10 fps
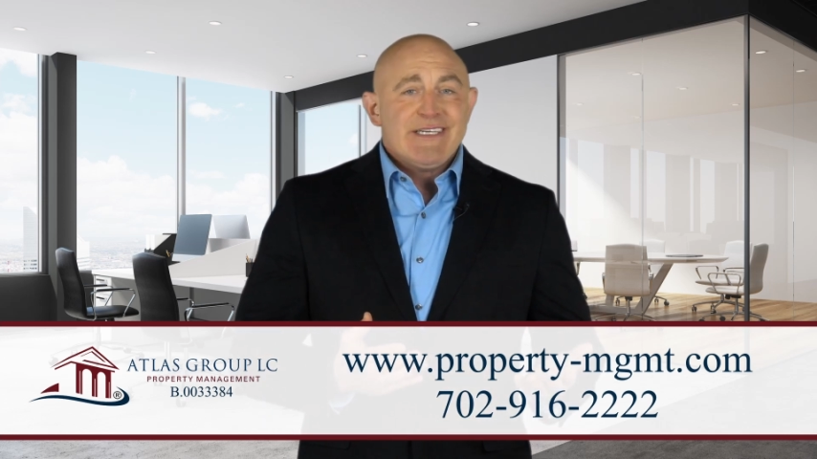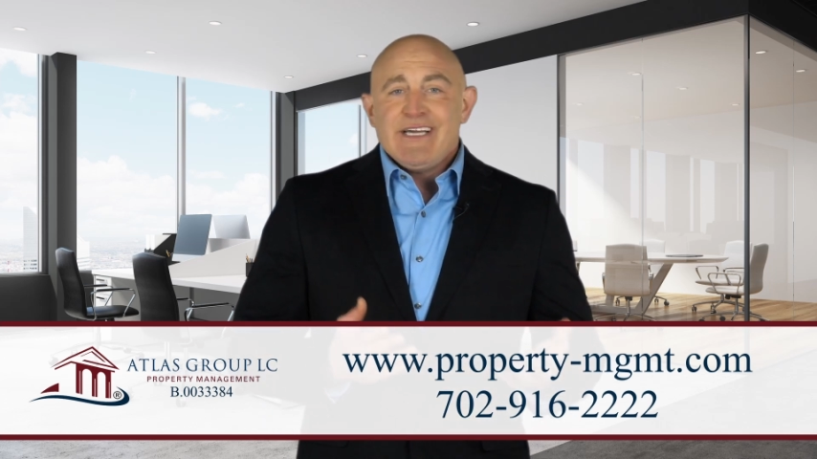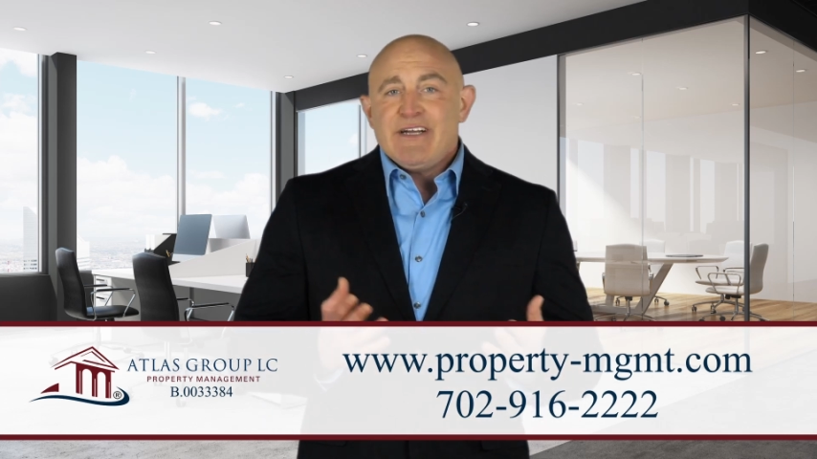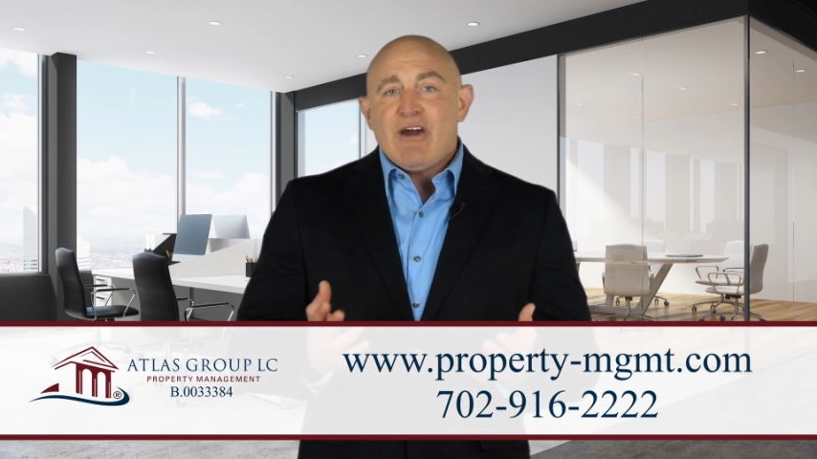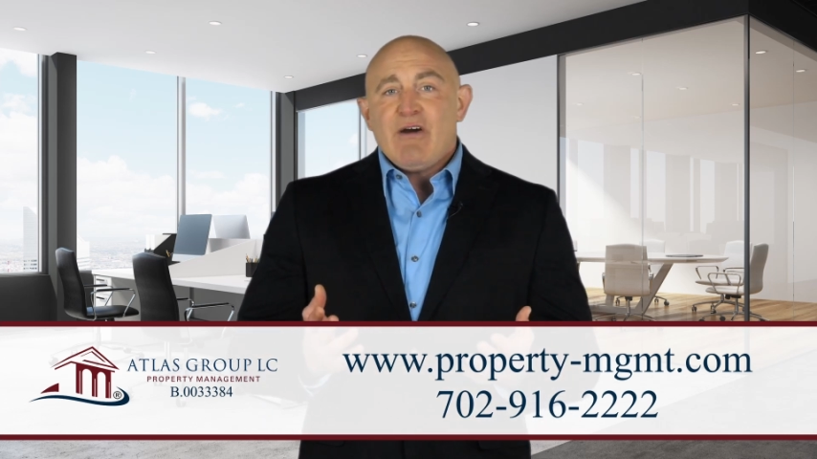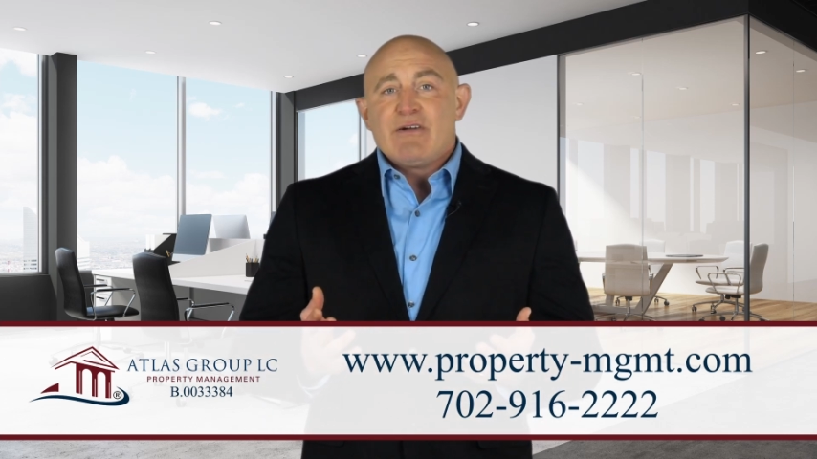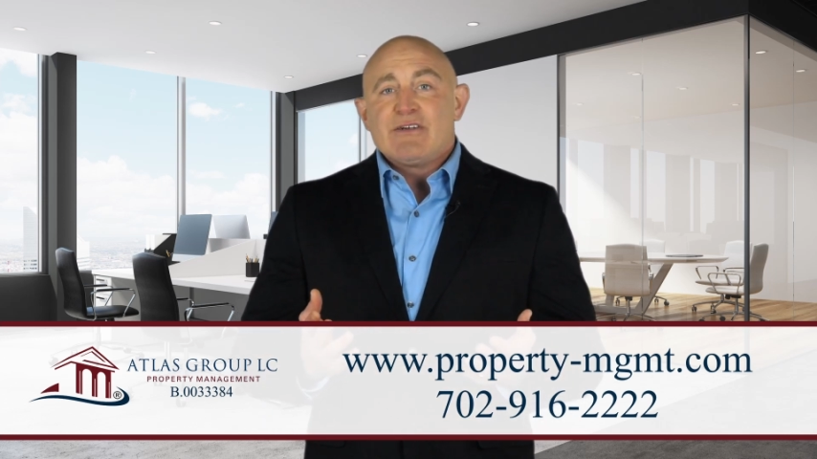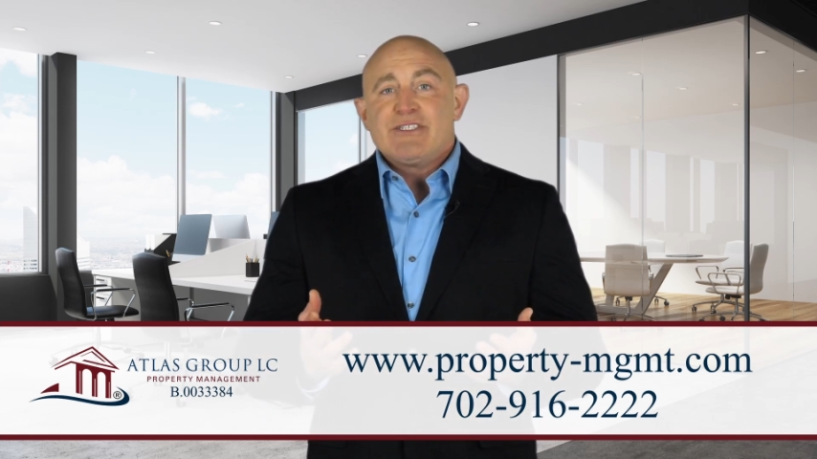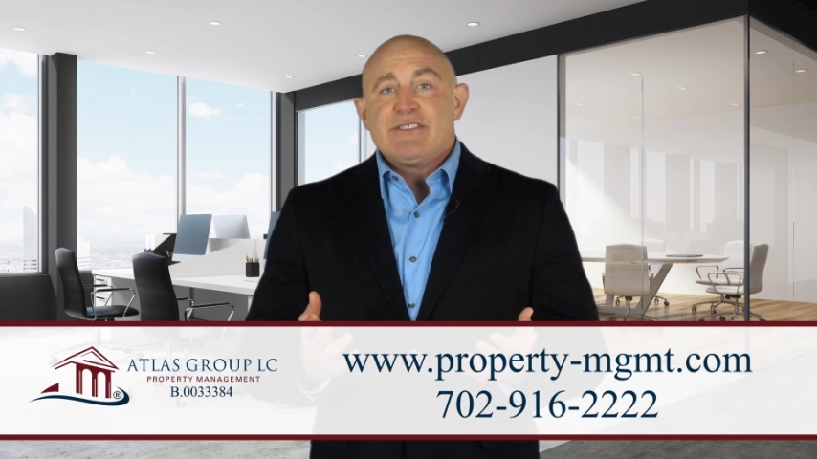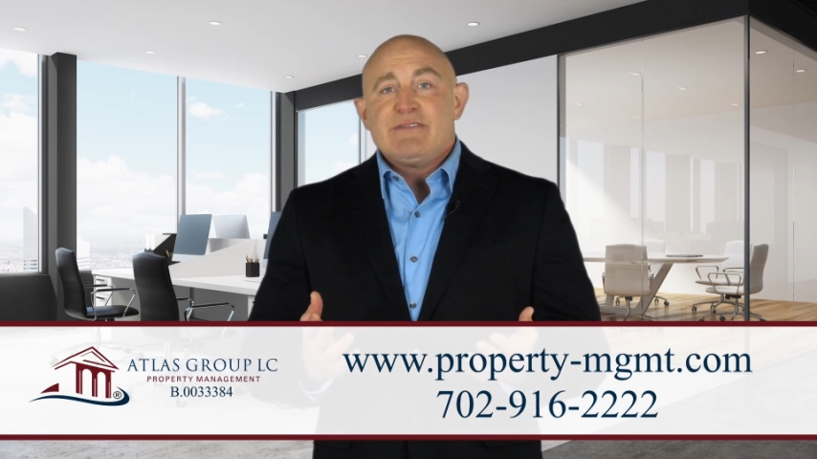an owner
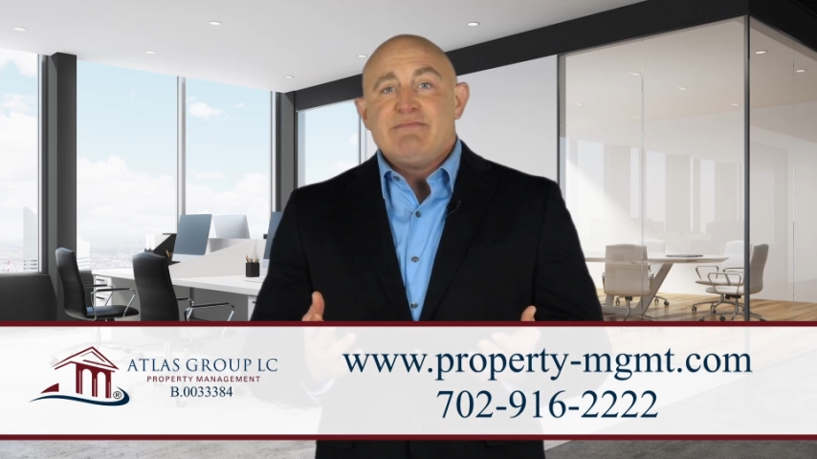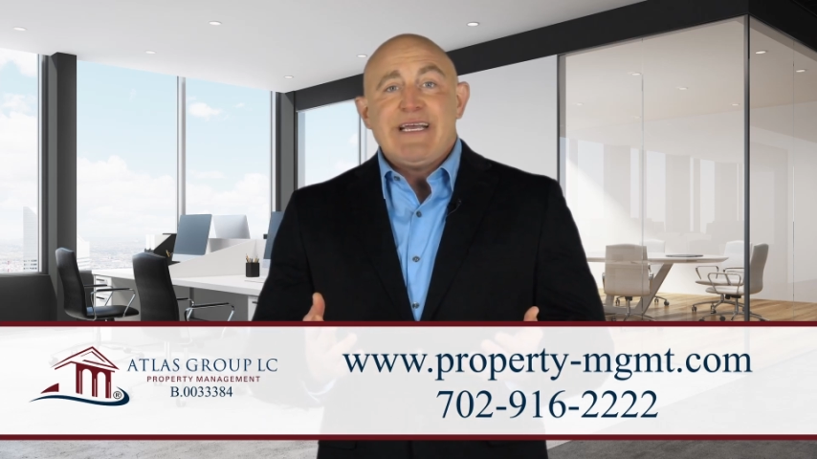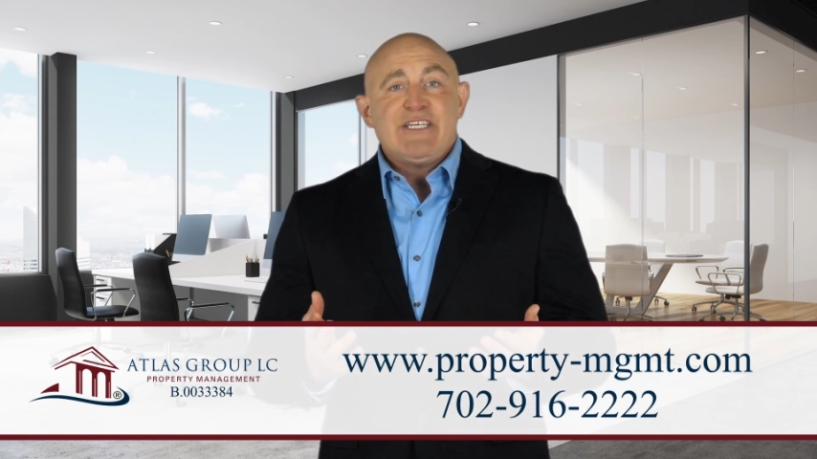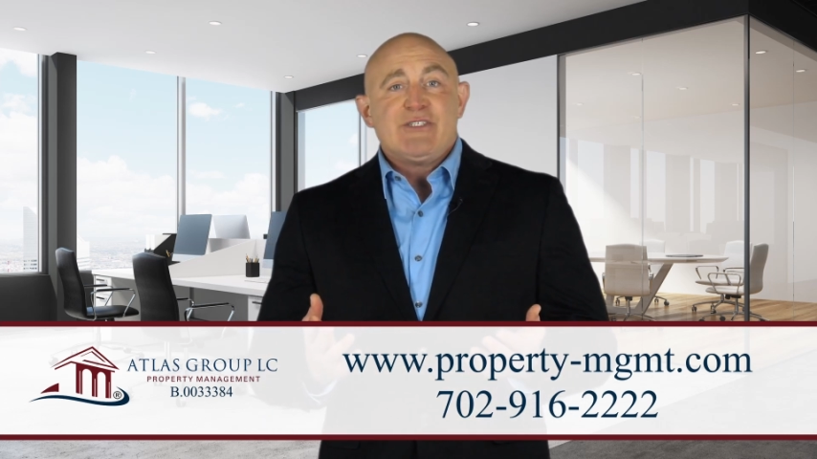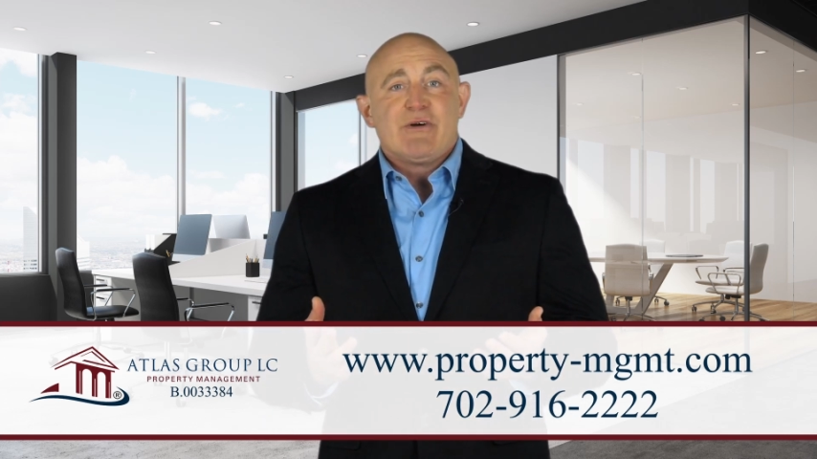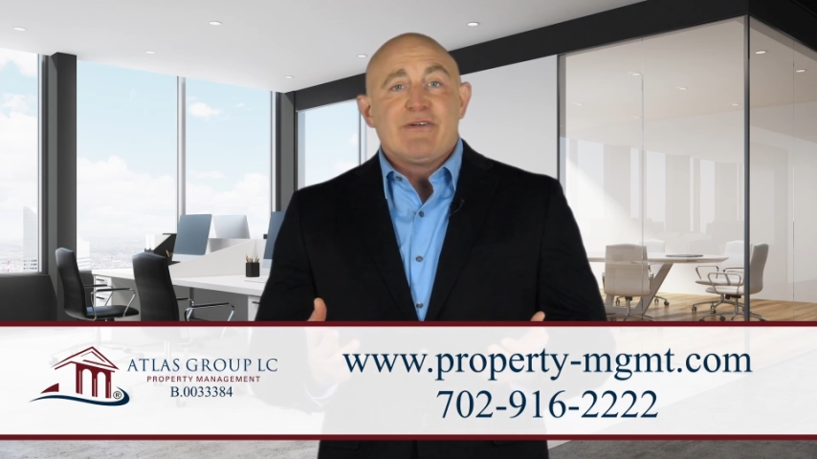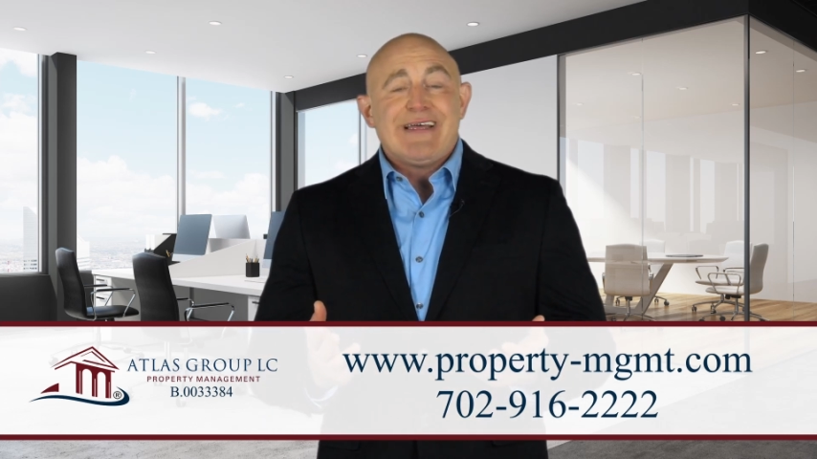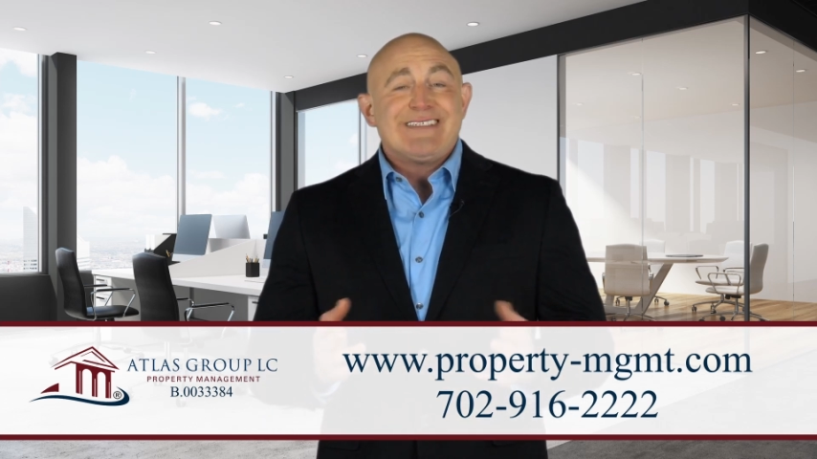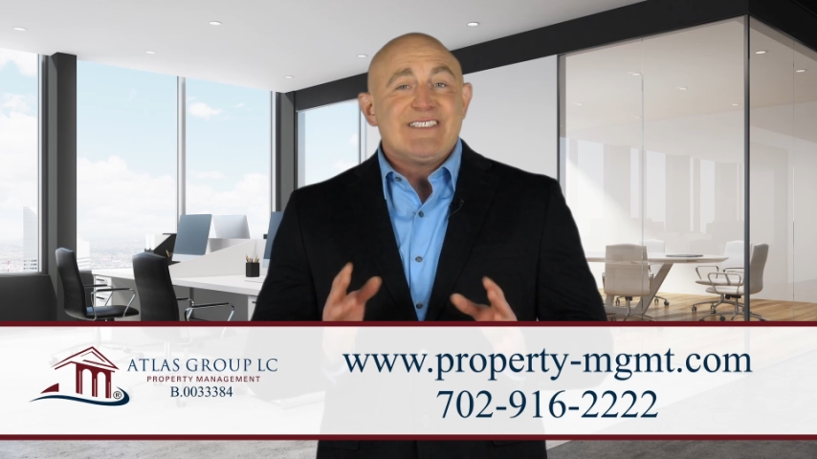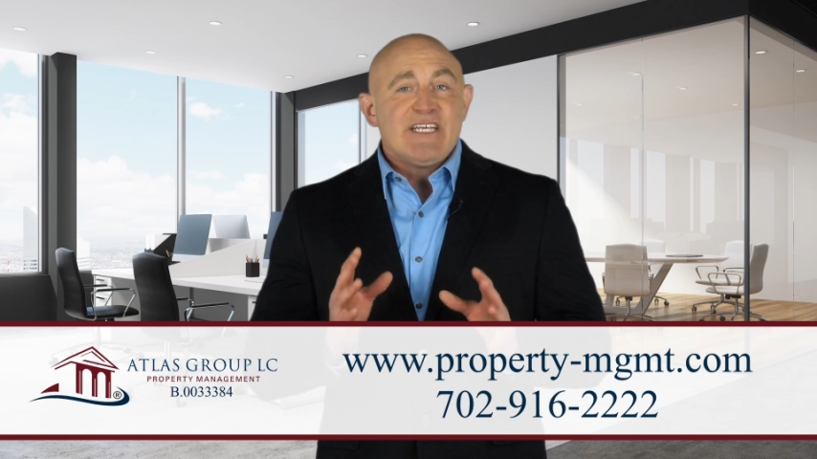should make sure
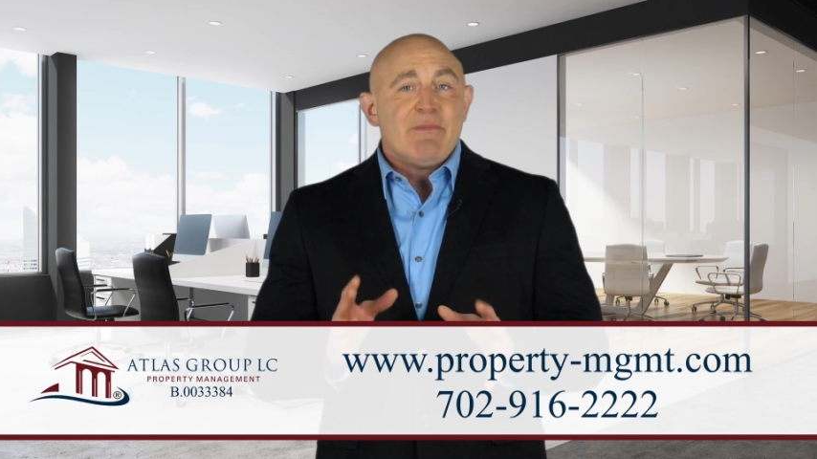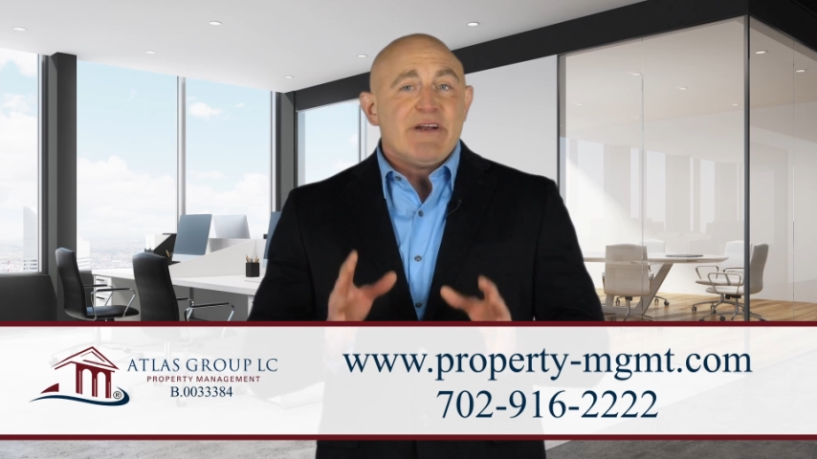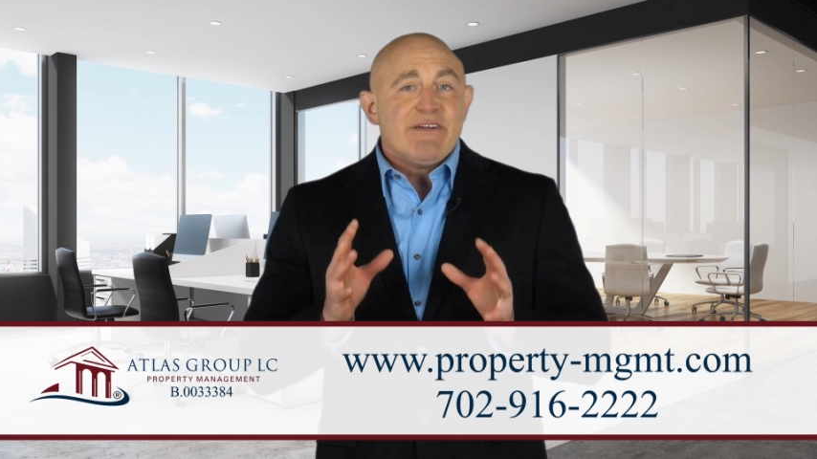that someone